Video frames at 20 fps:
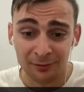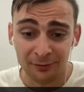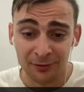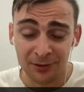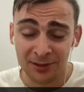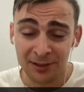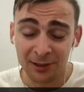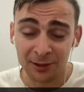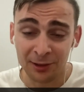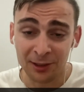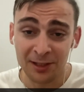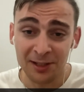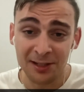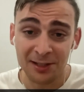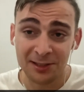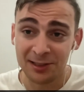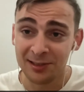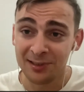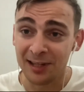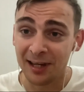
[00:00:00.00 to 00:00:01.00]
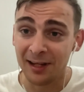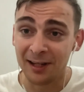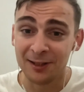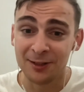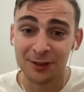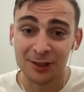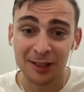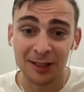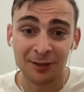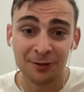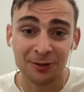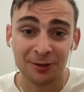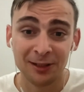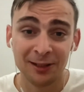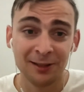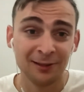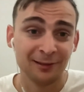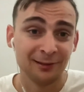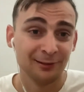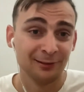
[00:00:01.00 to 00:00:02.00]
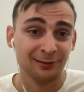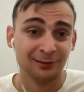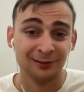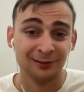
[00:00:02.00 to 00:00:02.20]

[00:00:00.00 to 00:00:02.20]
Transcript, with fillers: This already exists. I can share the link.